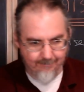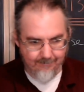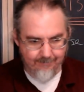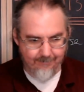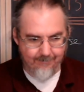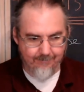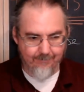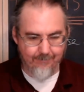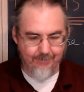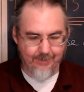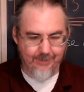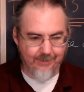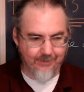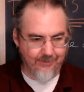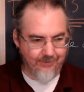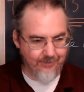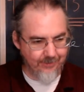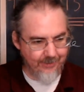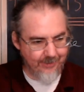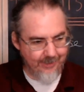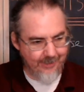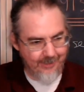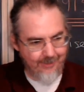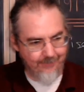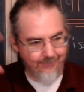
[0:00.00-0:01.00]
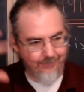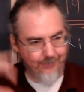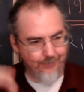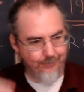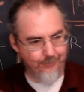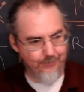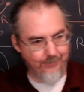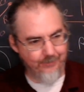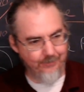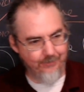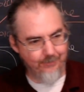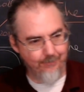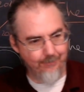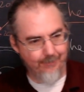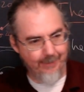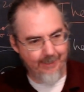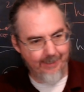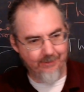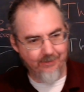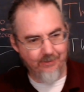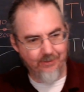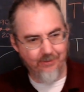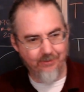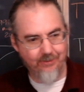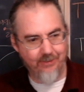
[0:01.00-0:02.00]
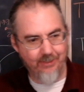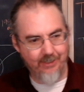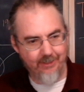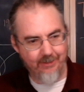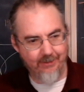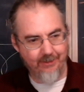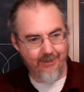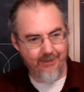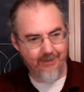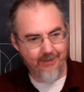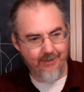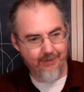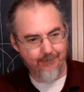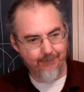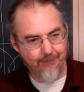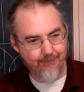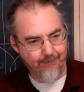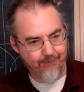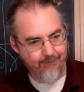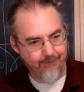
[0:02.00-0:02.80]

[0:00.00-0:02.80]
because a lot of it was mass hysteria,